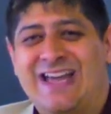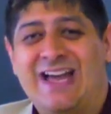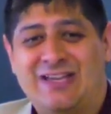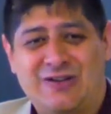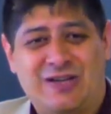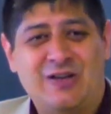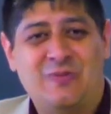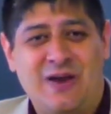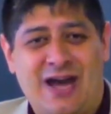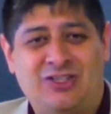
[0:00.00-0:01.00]
thank you. Can
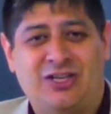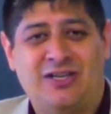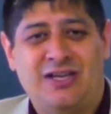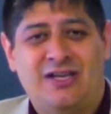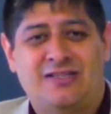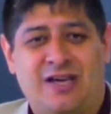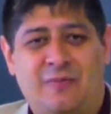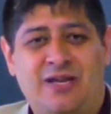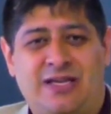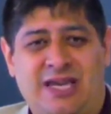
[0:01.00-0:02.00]
you imagine?
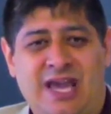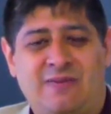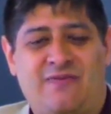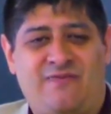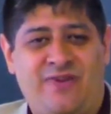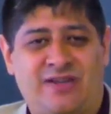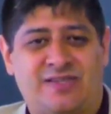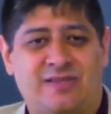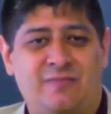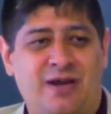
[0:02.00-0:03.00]
Somebody came to
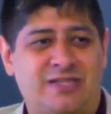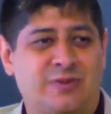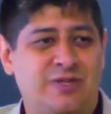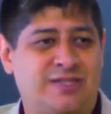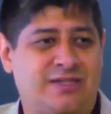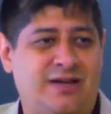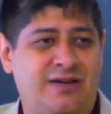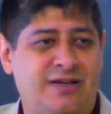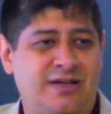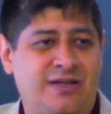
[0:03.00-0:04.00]
fix the mess we
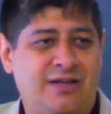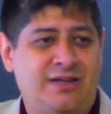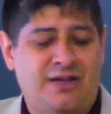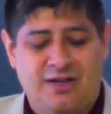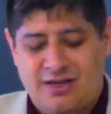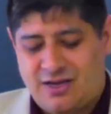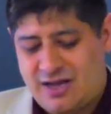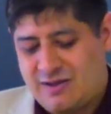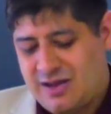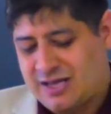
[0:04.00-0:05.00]
started.
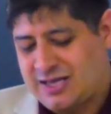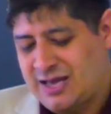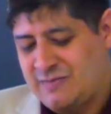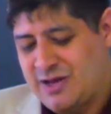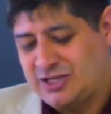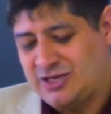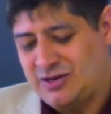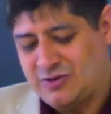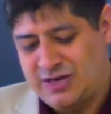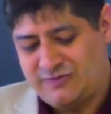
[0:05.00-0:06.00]
I, I can't imagine
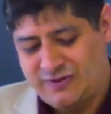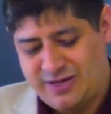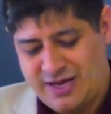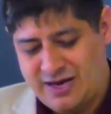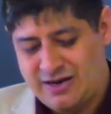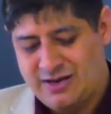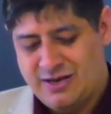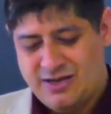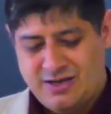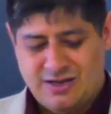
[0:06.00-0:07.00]
how grateful they are.
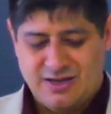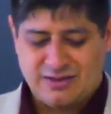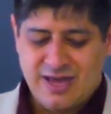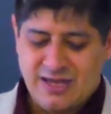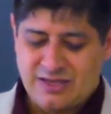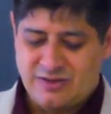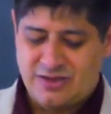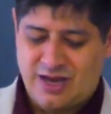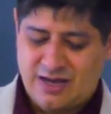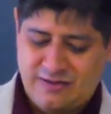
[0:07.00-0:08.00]
Uh, thank you,
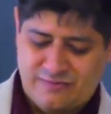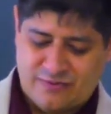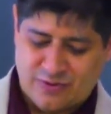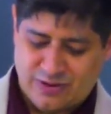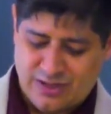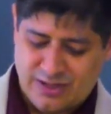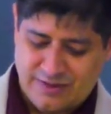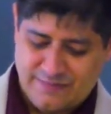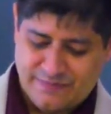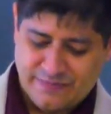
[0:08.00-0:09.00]
God, for
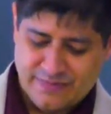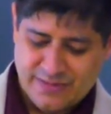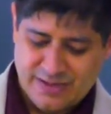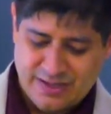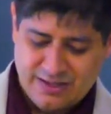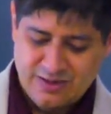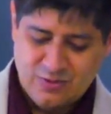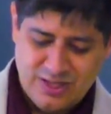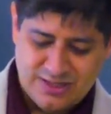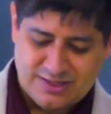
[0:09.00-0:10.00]
uh, the
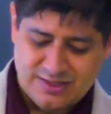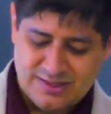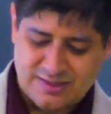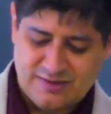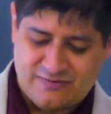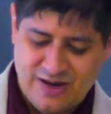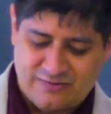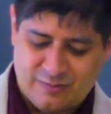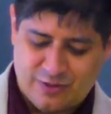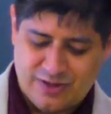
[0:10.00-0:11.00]
witnesses of
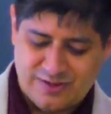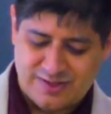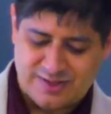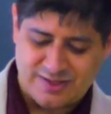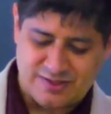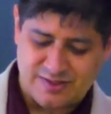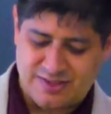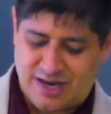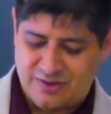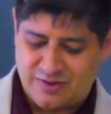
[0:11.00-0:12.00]
faithful brothers and sisters
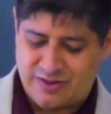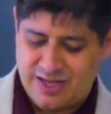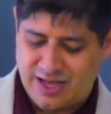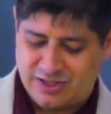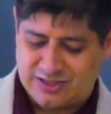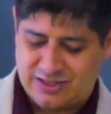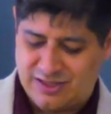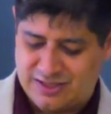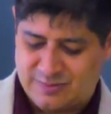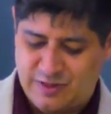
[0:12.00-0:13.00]
down through the ages.
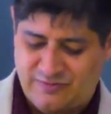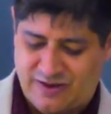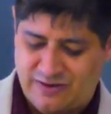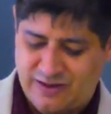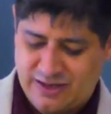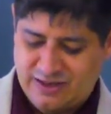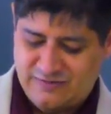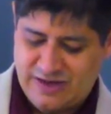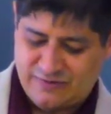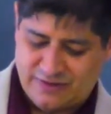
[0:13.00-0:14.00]
Let us be found
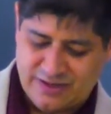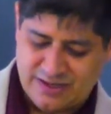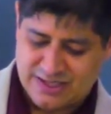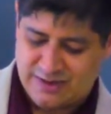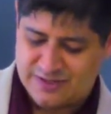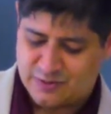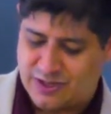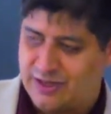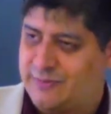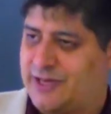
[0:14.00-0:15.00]
faithful in our time as
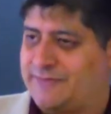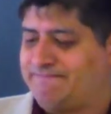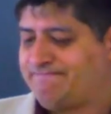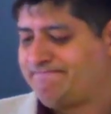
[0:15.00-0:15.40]
well. Amen